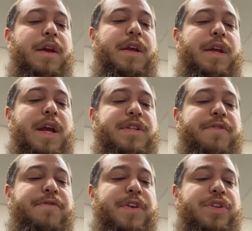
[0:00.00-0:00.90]
he has a
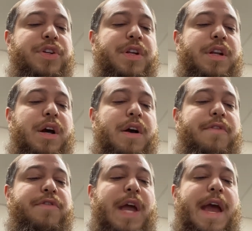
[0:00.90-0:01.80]
vision
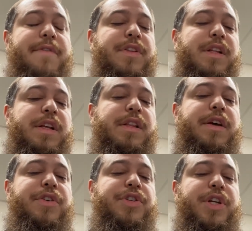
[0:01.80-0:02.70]
of the heavenly
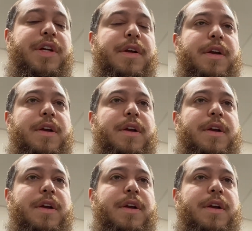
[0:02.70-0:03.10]
liturgy.